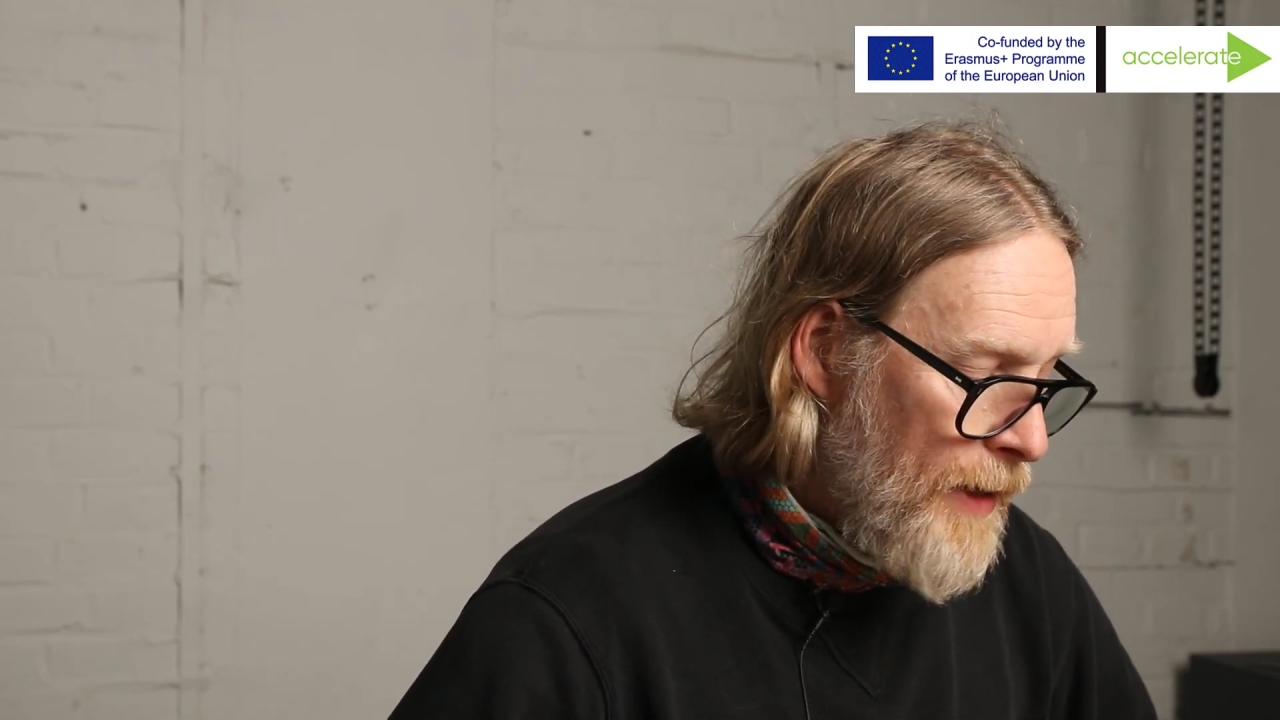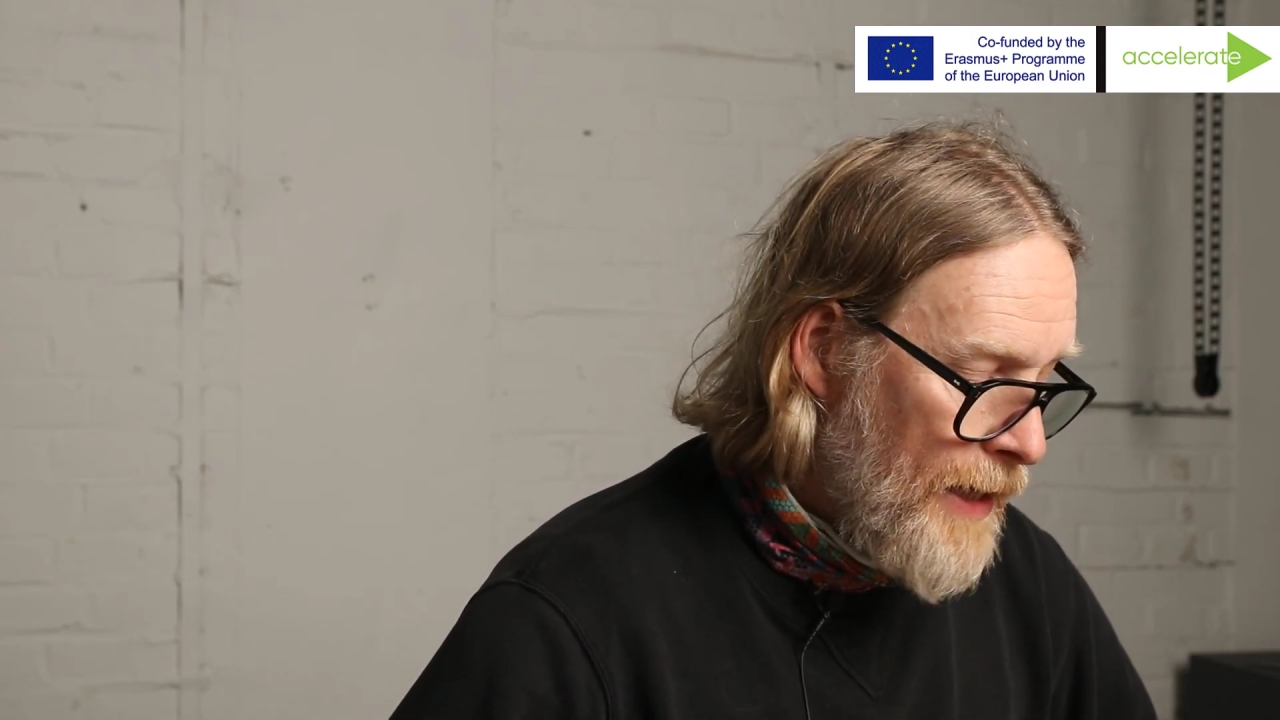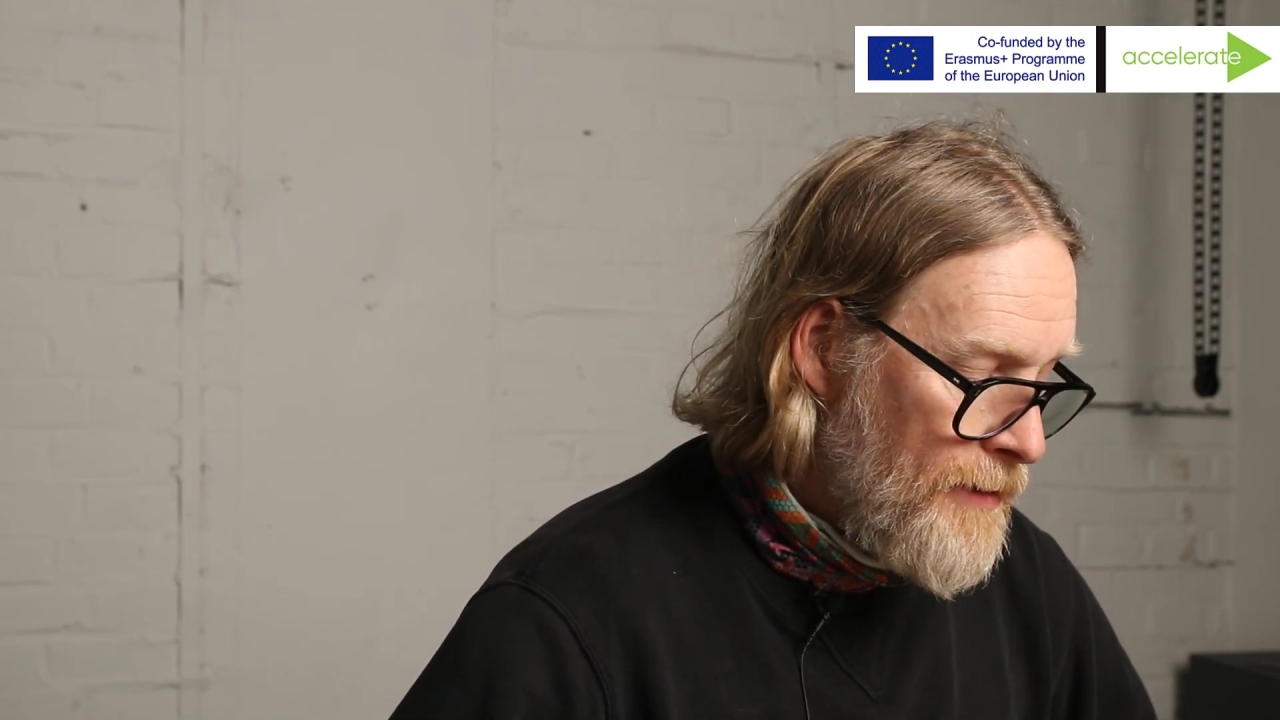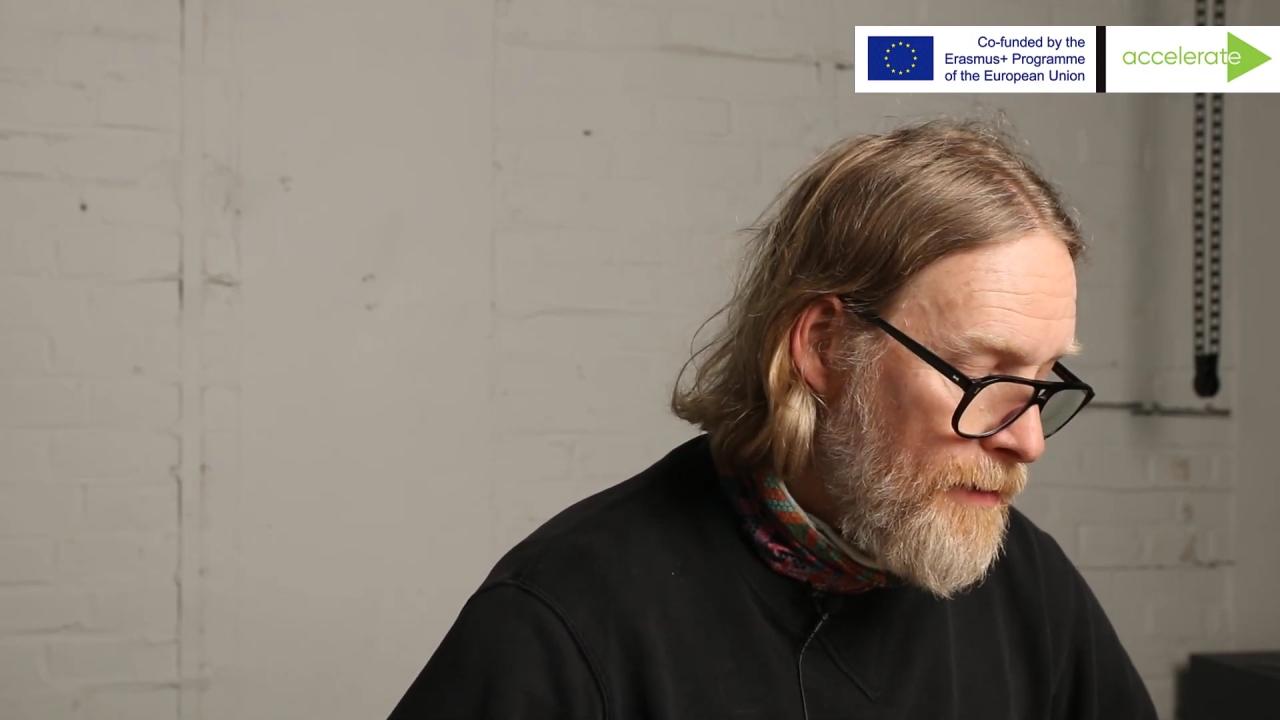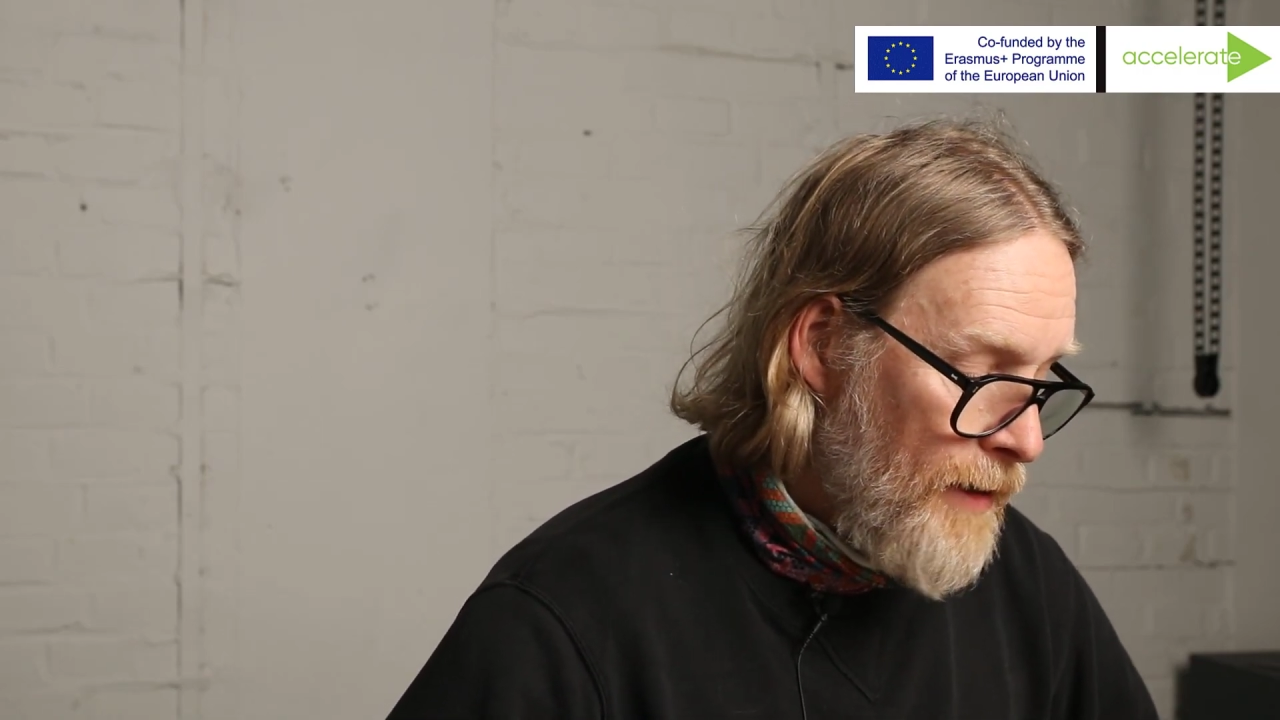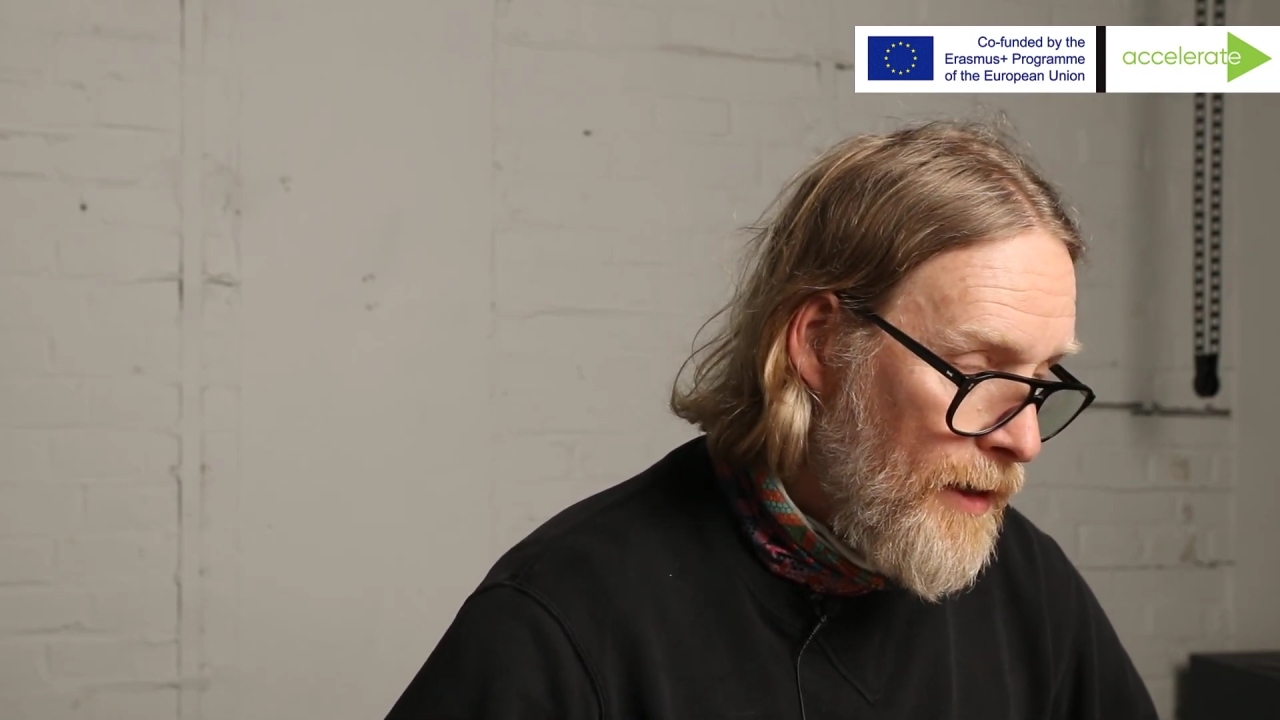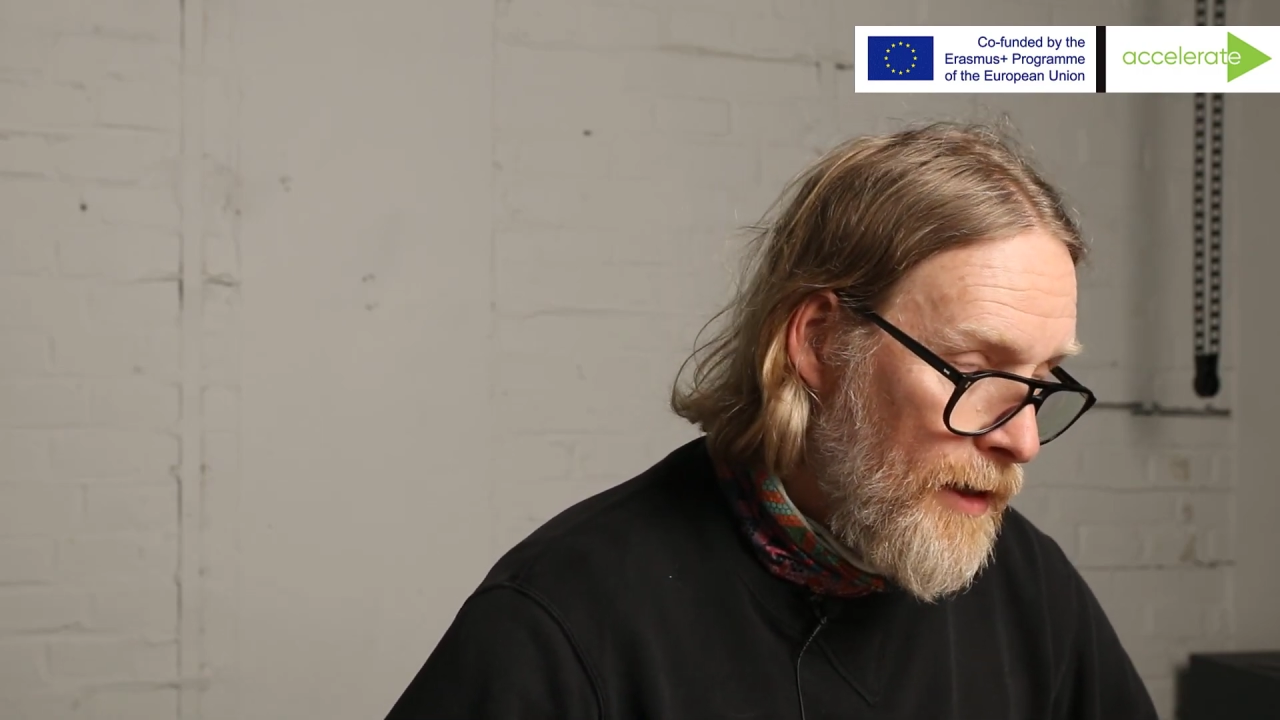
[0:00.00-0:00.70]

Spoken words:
began to think